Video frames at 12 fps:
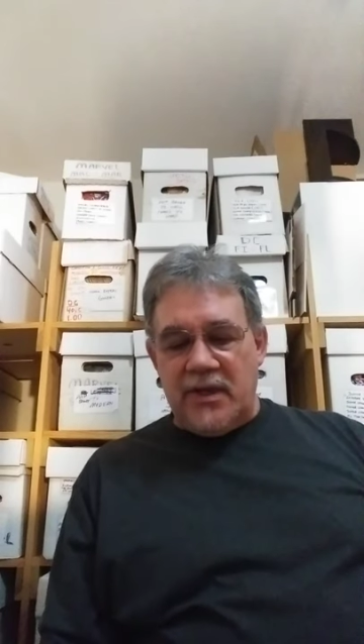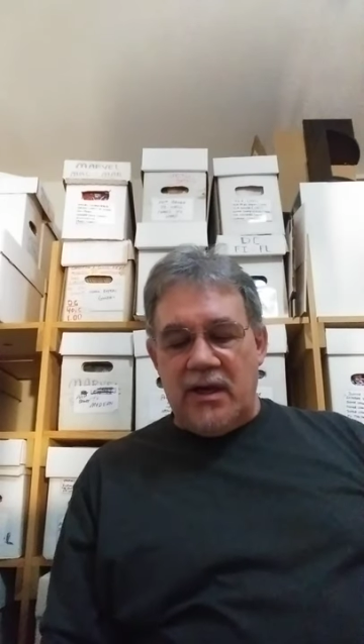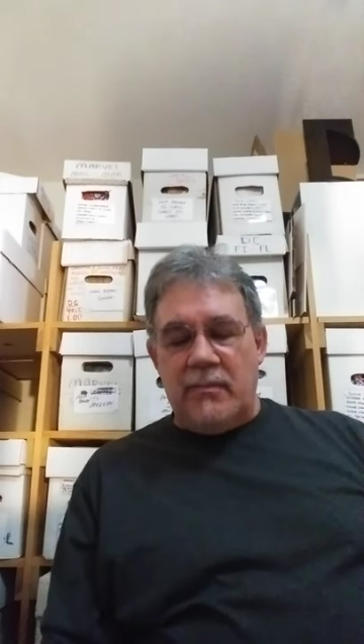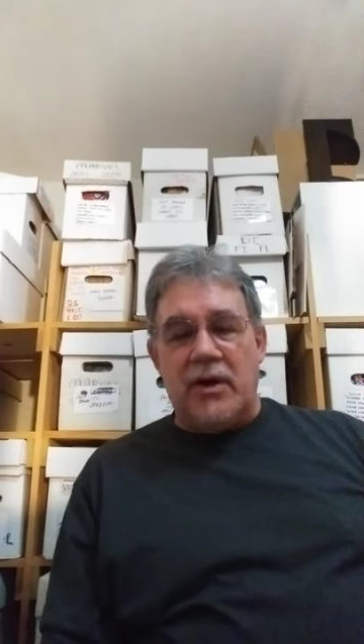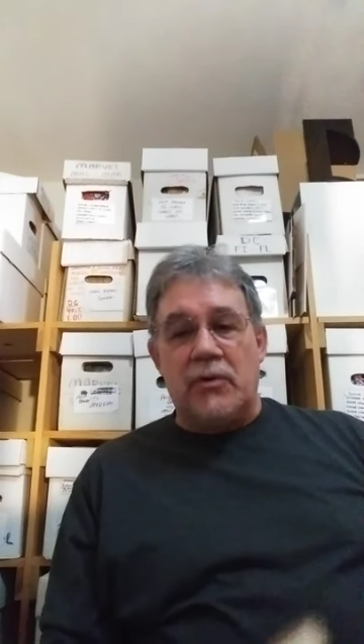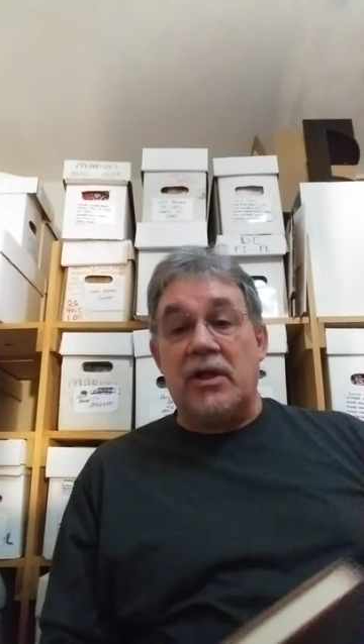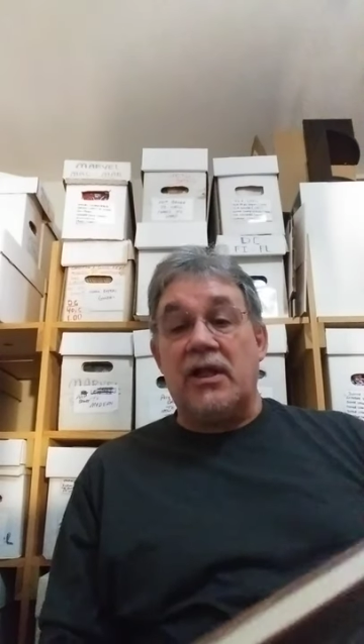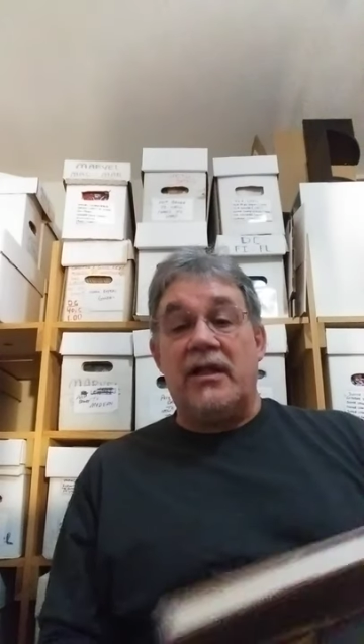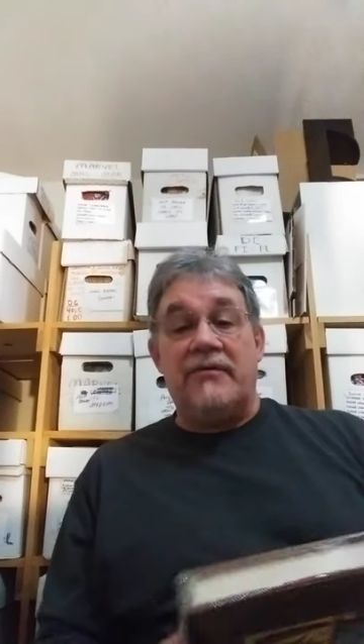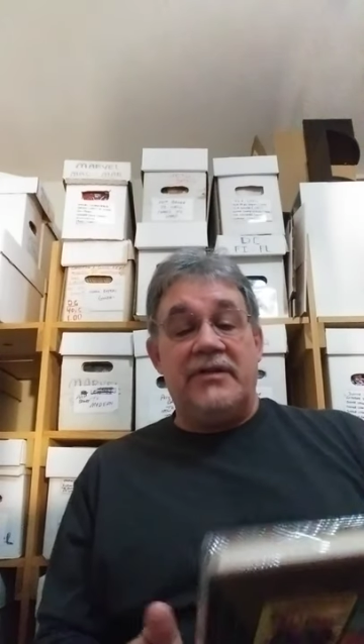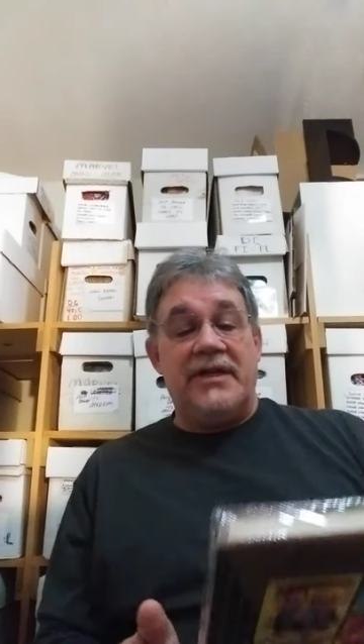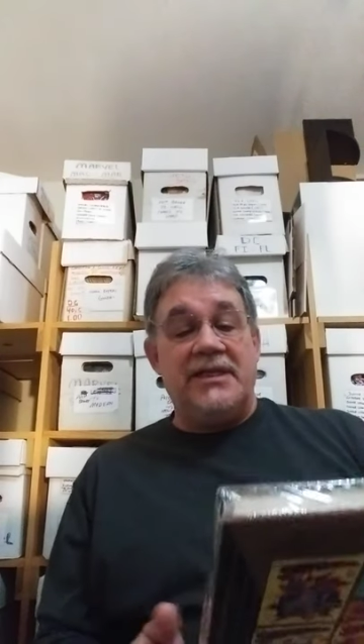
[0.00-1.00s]
But I
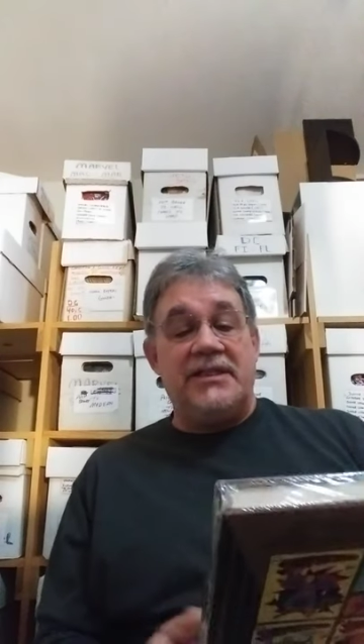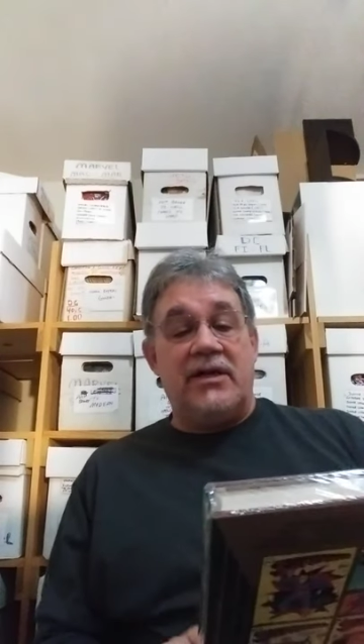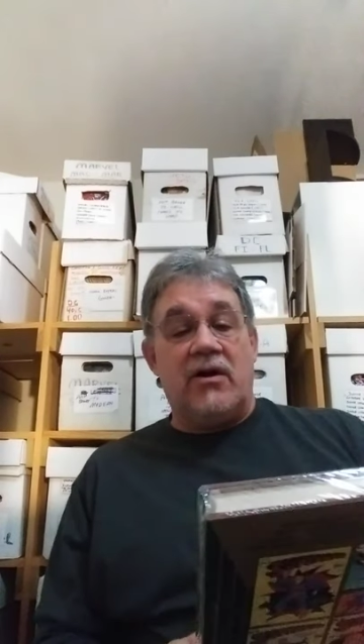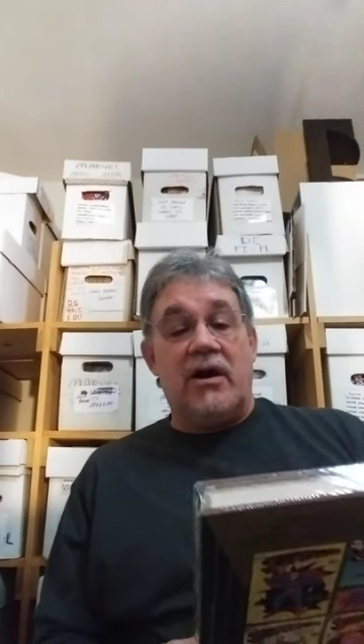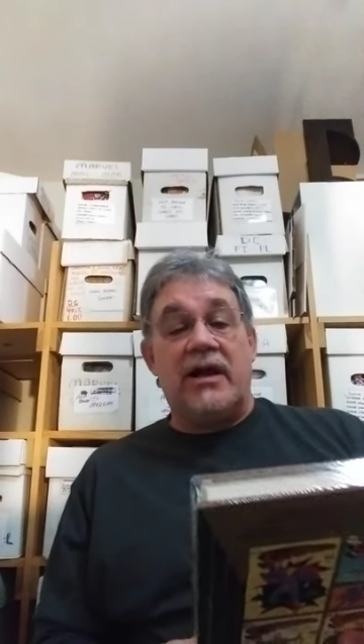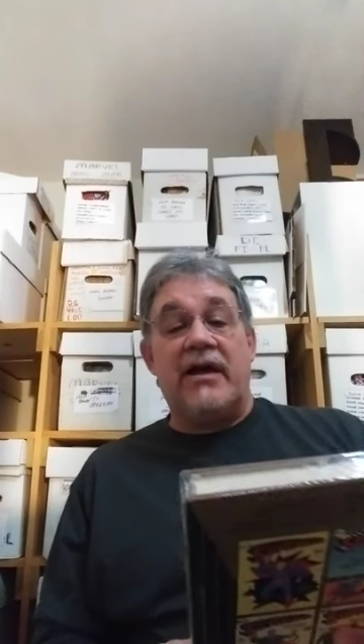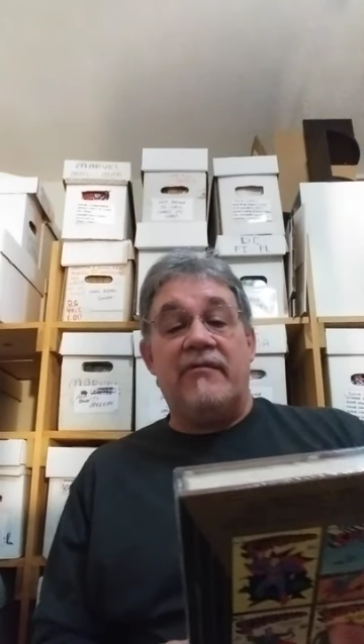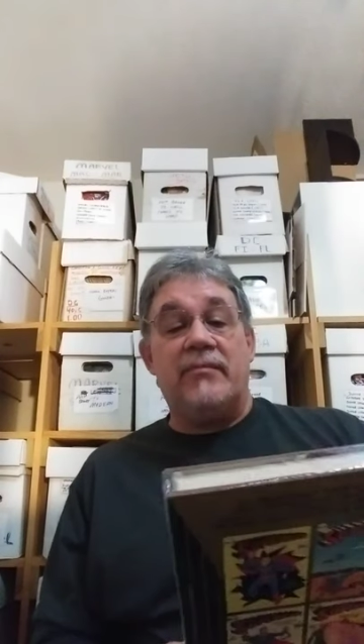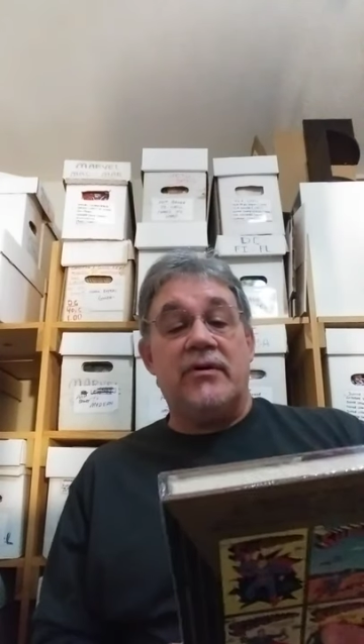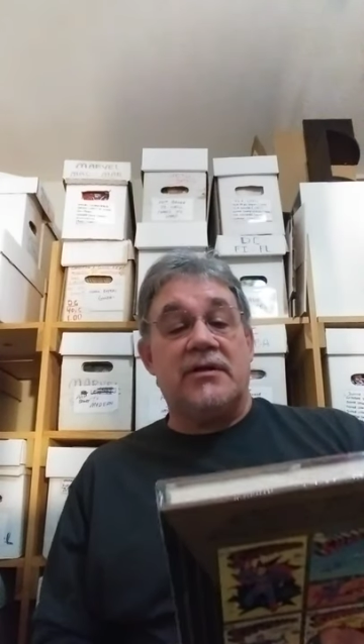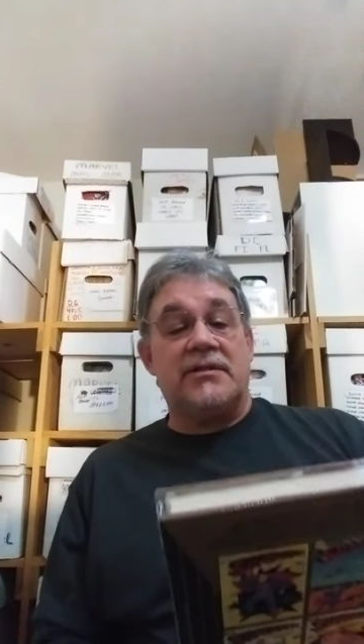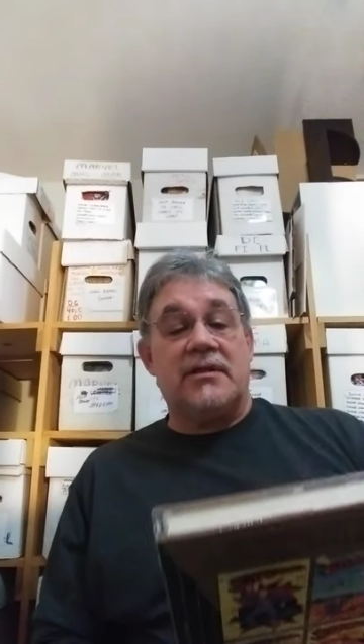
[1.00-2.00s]
really love the DC
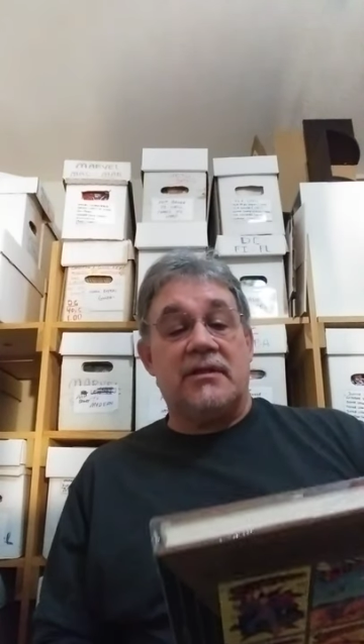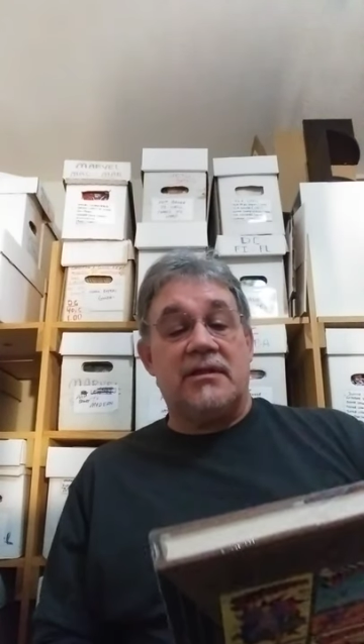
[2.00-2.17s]
Archive books.